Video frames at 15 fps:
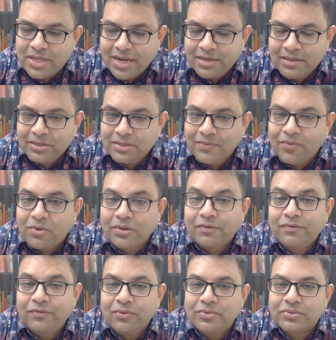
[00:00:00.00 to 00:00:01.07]
channels, the
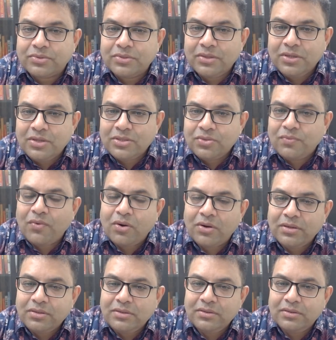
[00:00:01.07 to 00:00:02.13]
water flows. So
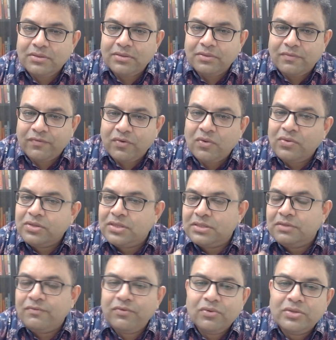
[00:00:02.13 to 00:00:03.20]
water flow
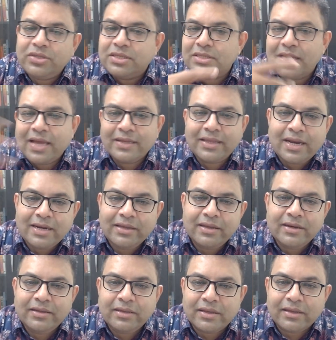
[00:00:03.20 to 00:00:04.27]
doesn't flow just like that
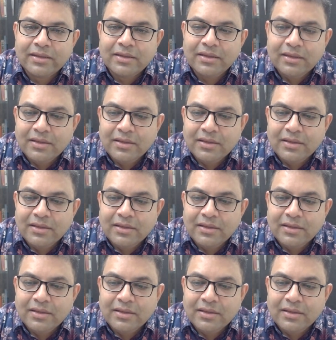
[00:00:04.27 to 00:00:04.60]
here and there.